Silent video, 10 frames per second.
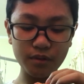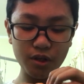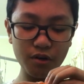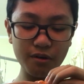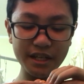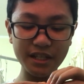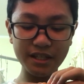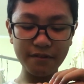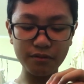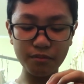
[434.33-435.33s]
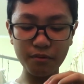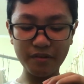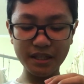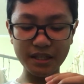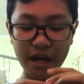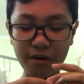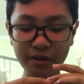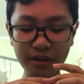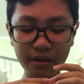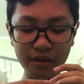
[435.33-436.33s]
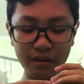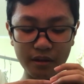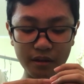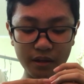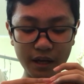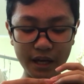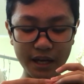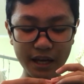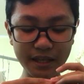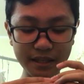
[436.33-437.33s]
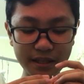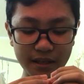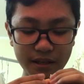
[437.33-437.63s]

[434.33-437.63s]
Oh, I just have to move it down, I guess.